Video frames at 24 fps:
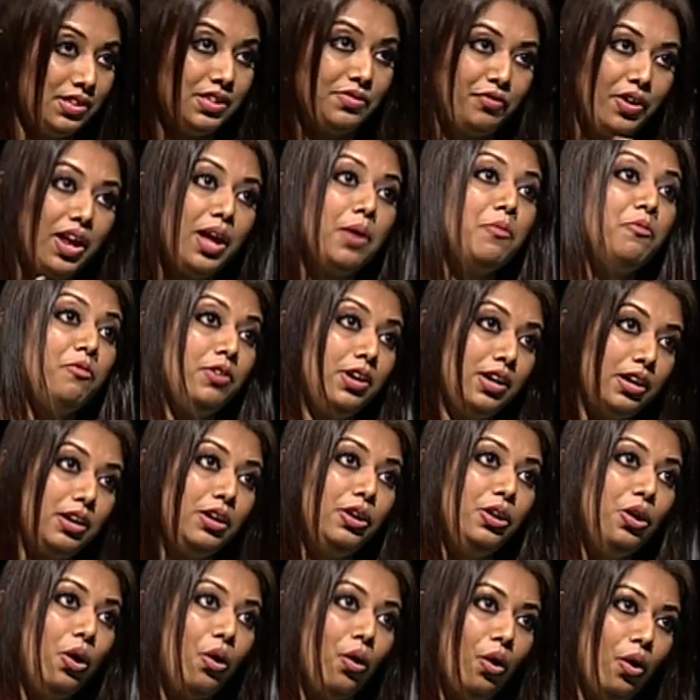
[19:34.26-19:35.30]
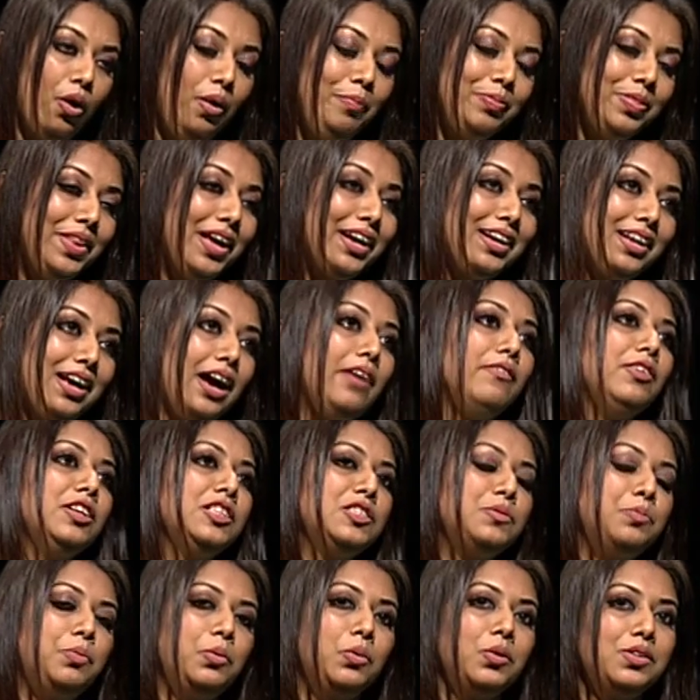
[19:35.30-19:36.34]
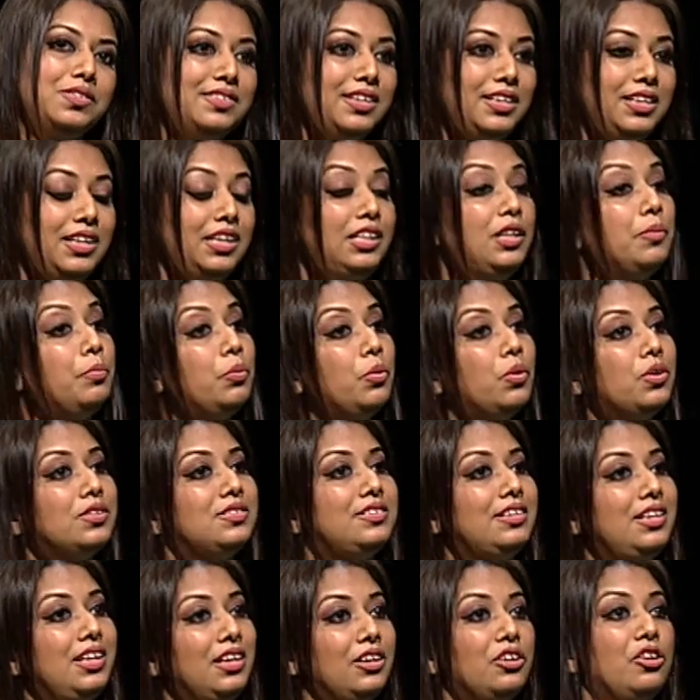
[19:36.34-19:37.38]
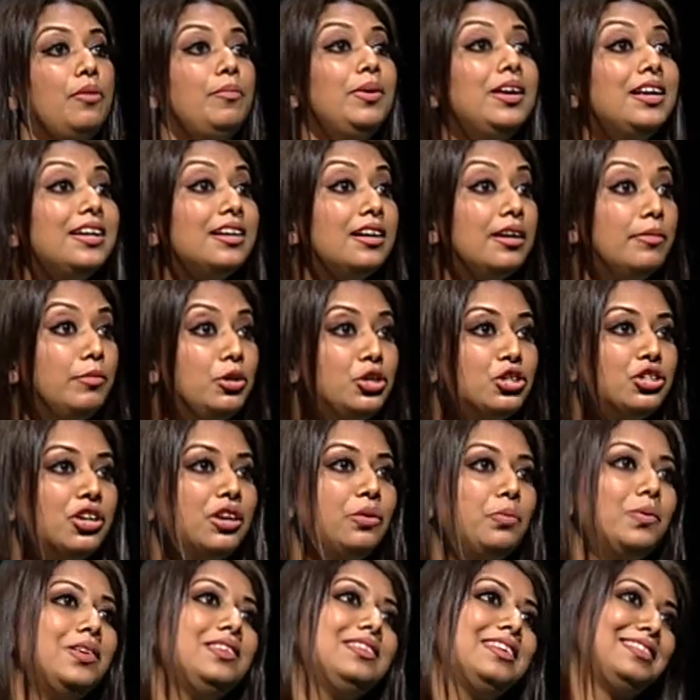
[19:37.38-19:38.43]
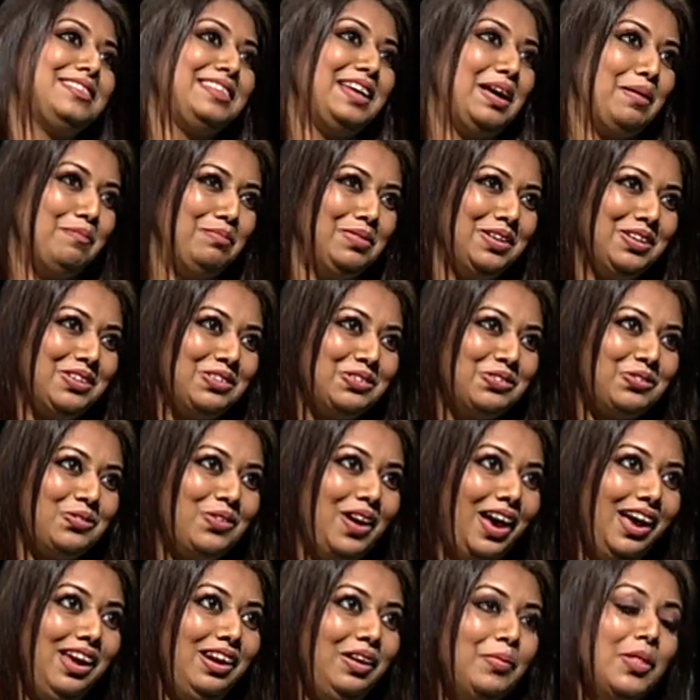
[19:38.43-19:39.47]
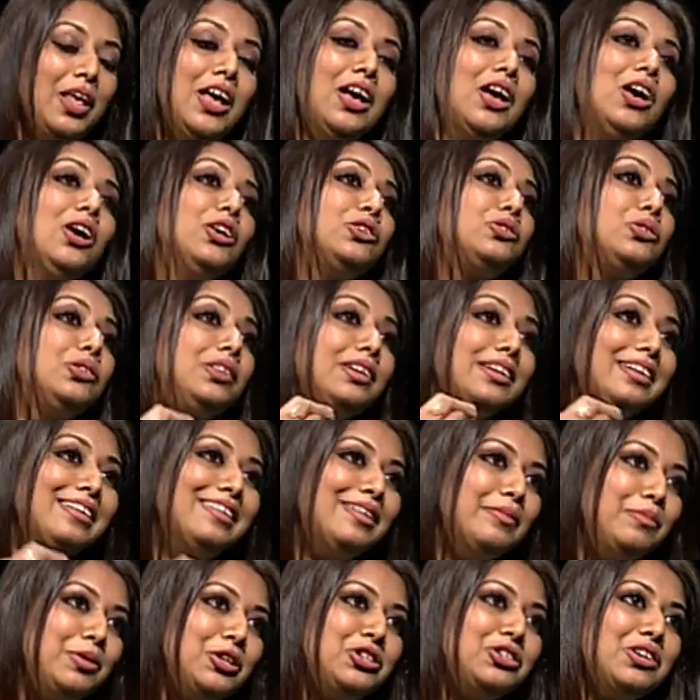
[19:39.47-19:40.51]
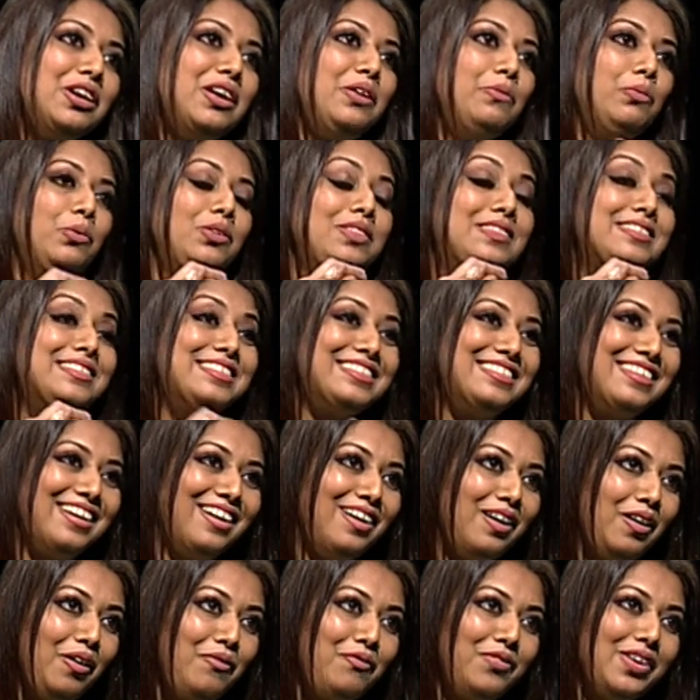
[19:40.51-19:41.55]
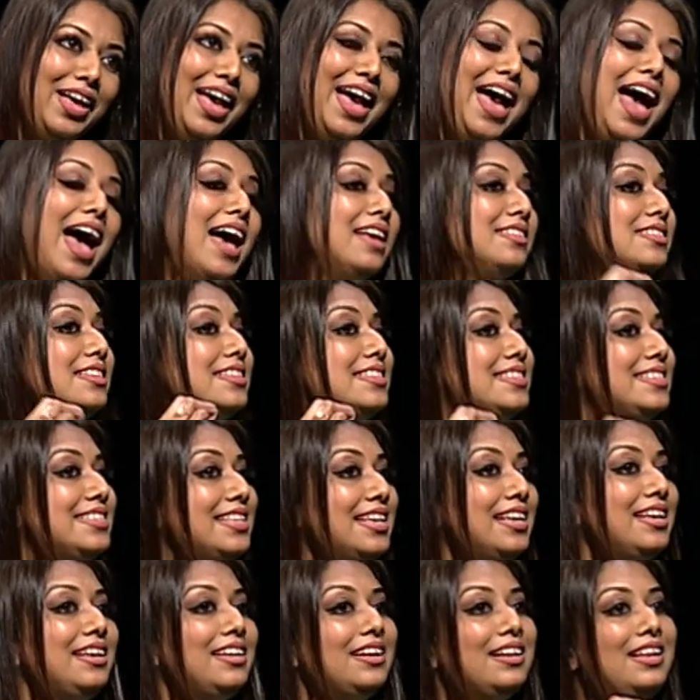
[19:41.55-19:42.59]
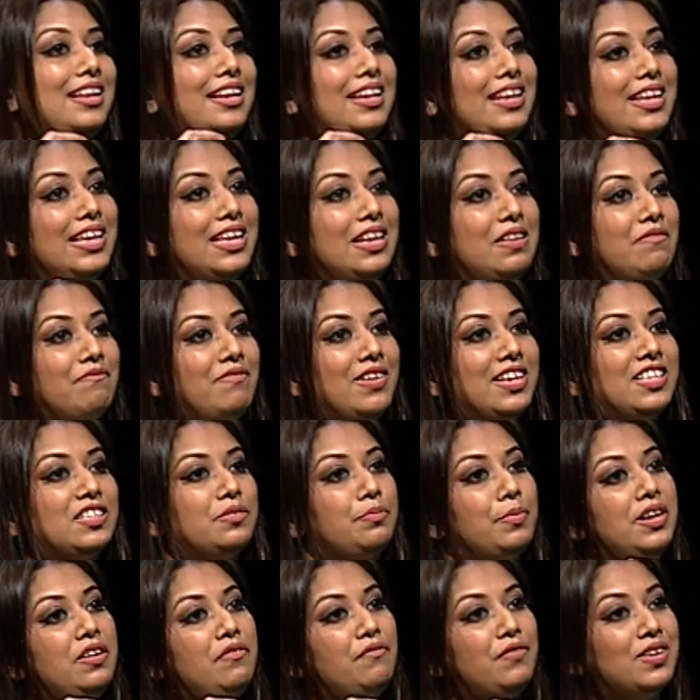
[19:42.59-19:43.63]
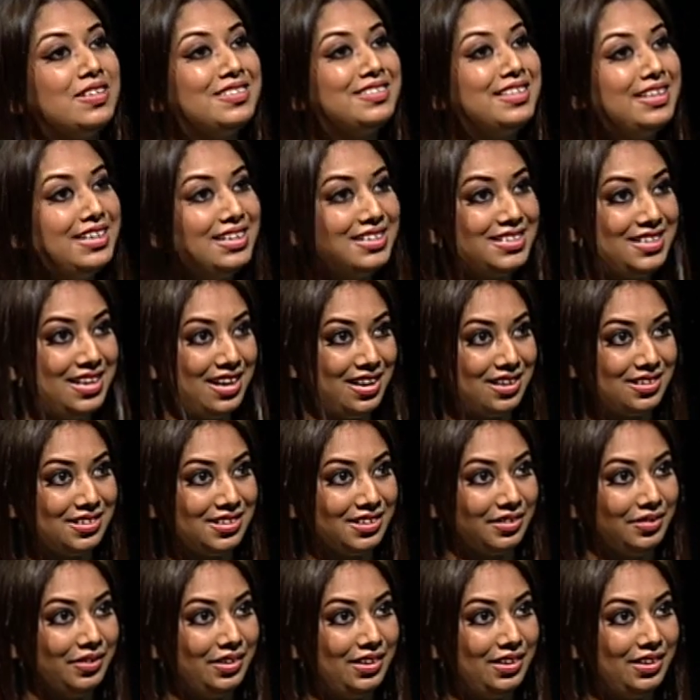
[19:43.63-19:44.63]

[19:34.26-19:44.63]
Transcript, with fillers: framework law that governs Port City, the Port City Economic Commission was established. Right. So, the commission would serve as a single investment facilitator.